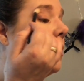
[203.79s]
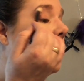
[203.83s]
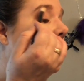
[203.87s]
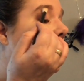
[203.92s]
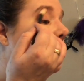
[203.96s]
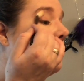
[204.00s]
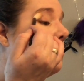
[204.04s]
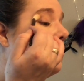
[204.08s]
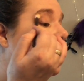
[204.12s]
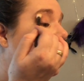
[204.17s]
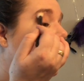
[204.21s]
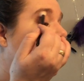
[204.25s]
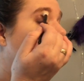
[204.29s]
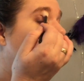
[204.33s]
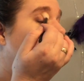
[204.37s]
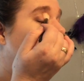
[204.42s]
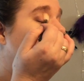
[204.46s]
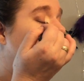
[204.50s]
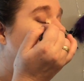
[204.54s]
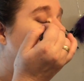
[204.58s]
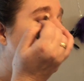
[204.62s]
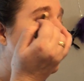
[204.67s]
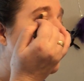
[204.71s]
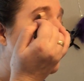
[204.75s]
and
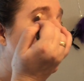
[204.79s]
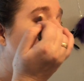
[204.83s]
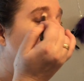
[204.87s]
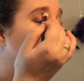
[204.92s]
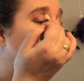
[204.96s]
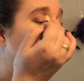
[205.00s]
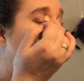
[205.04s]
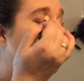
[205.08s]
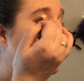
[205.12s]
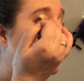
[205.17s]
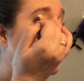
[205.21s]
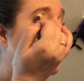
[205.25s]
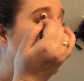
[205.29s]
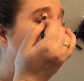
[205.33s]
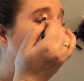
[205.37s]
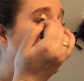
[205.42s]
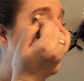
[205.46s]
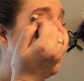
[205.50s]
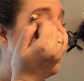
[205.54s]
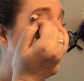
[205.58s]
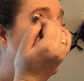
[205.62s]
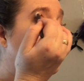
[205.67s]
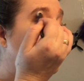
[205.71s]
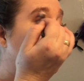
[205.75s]
blend the
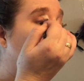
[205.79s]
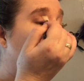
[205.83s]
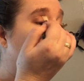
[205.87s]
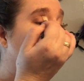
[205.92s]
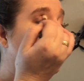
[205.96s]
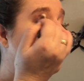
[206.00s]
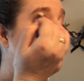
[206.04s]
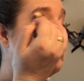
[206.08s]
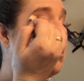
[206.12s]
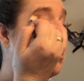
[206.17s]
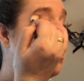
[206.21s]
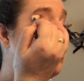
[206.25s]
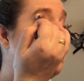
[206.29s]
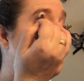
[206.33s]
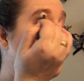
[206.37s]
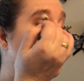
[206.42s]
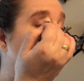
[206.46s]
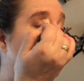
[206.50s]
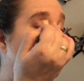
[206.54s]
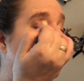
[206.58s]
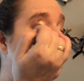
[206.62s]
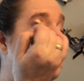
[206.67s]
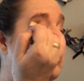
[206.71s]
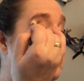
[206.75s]
lid, not the brow
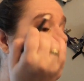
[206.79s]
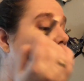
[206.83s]
bone.